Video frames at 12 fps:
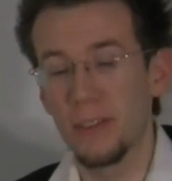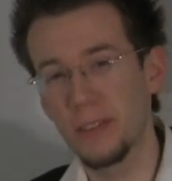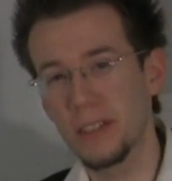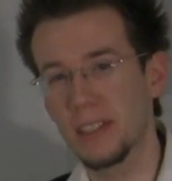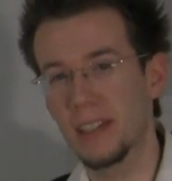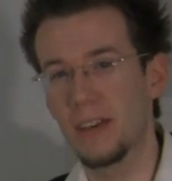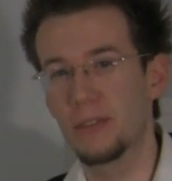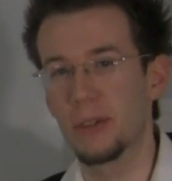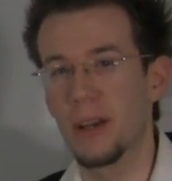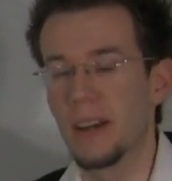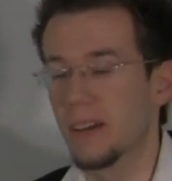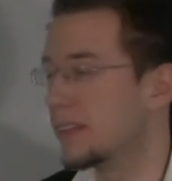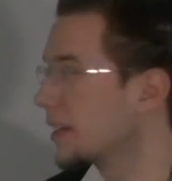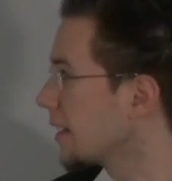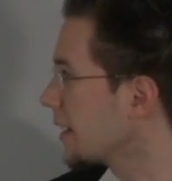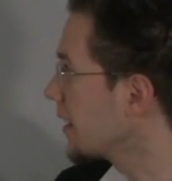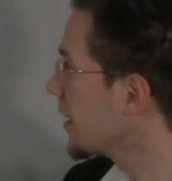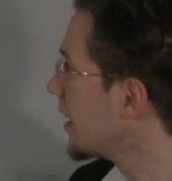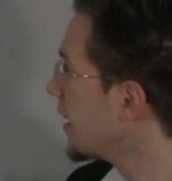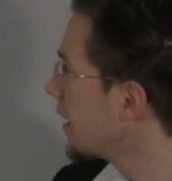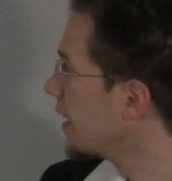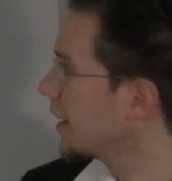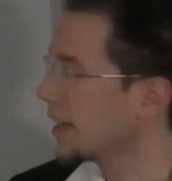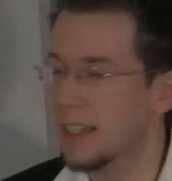the first thing I've drawn out here
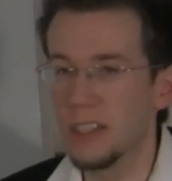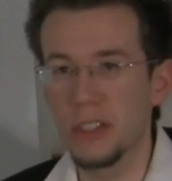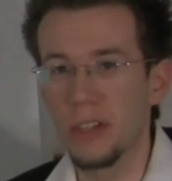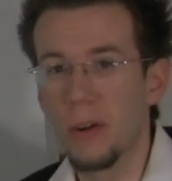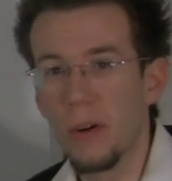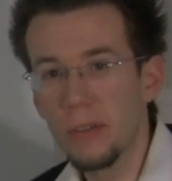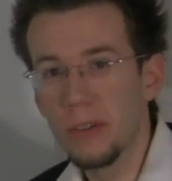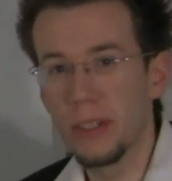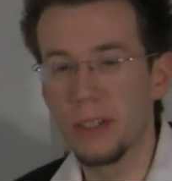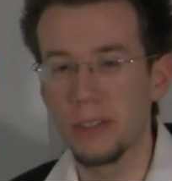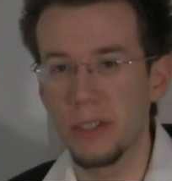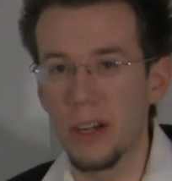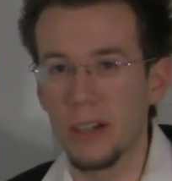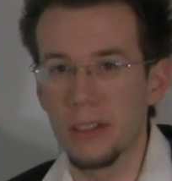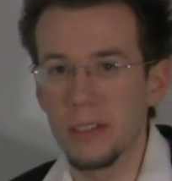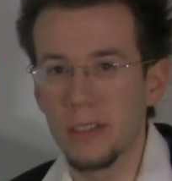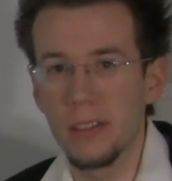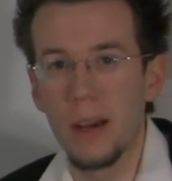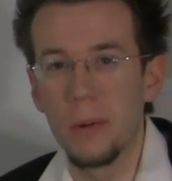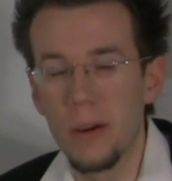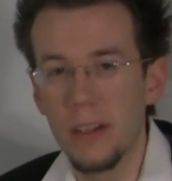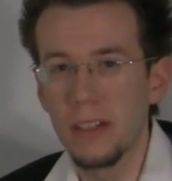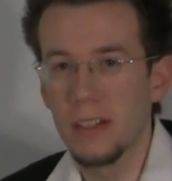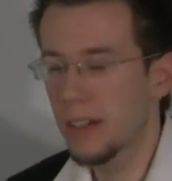is an overview chart. I
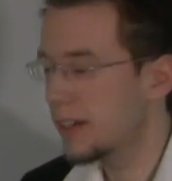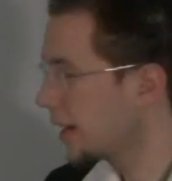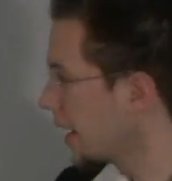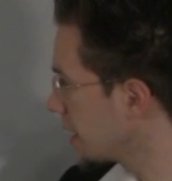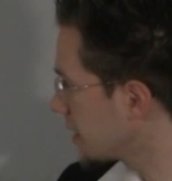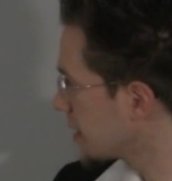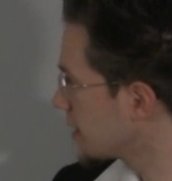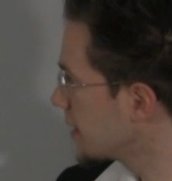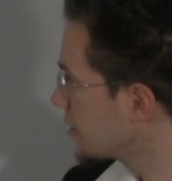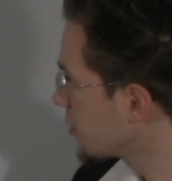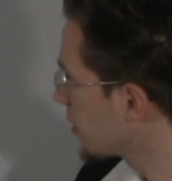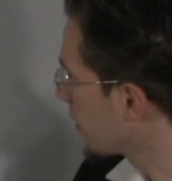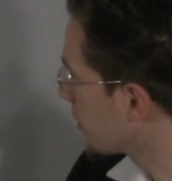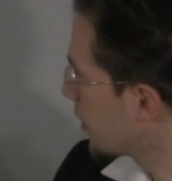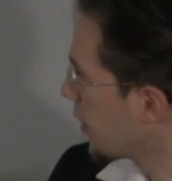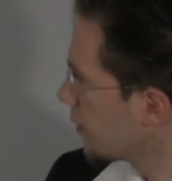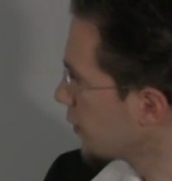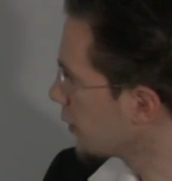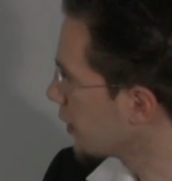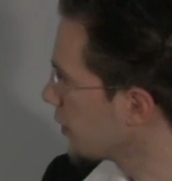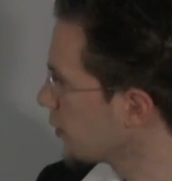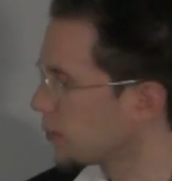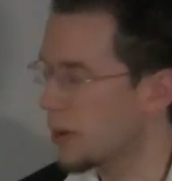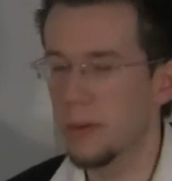want you guys to see sort of an
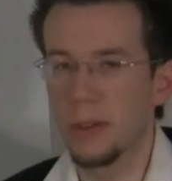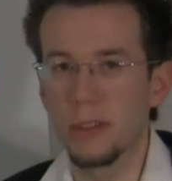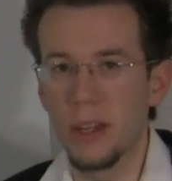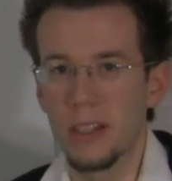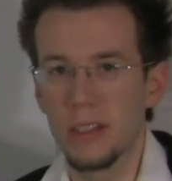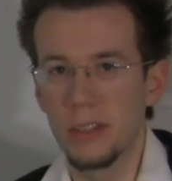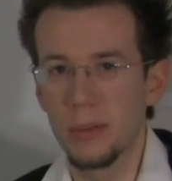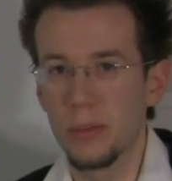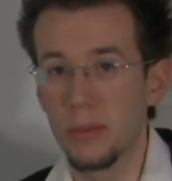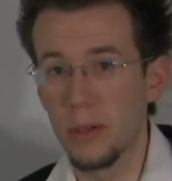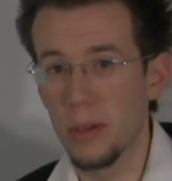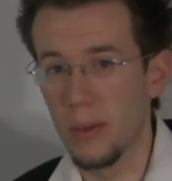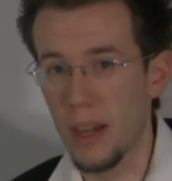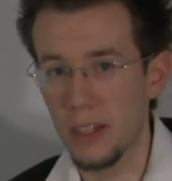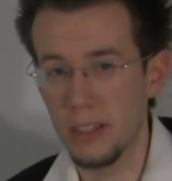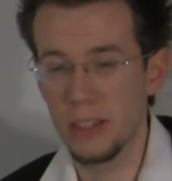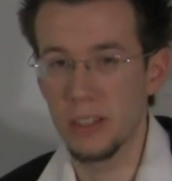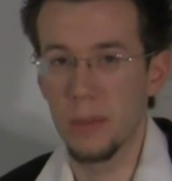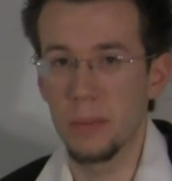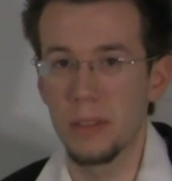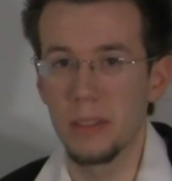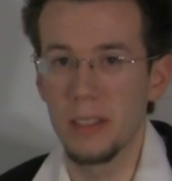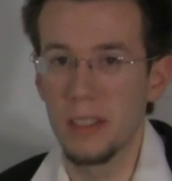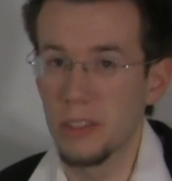overview of what we're trying to do before we actually jump
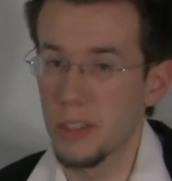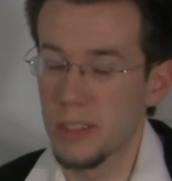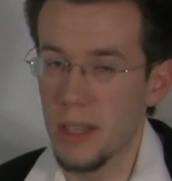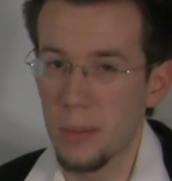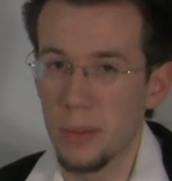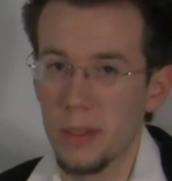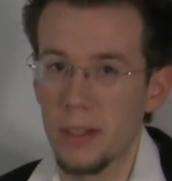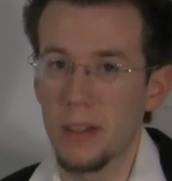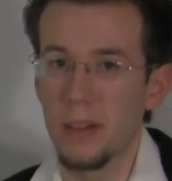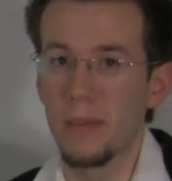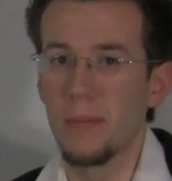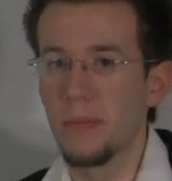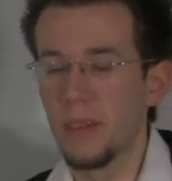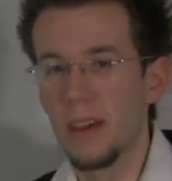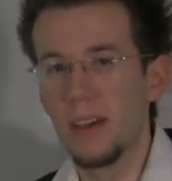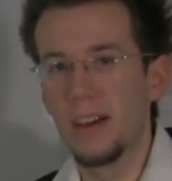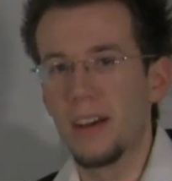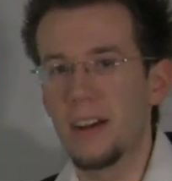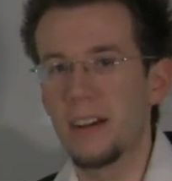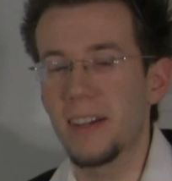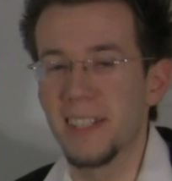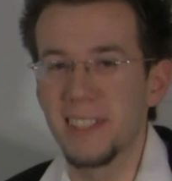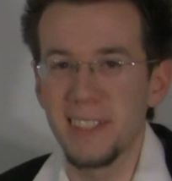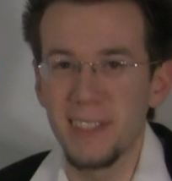into each example here.
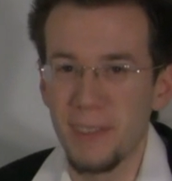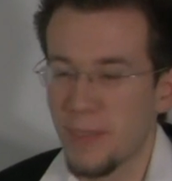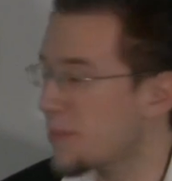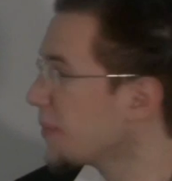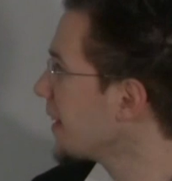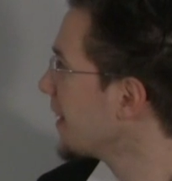Okay, so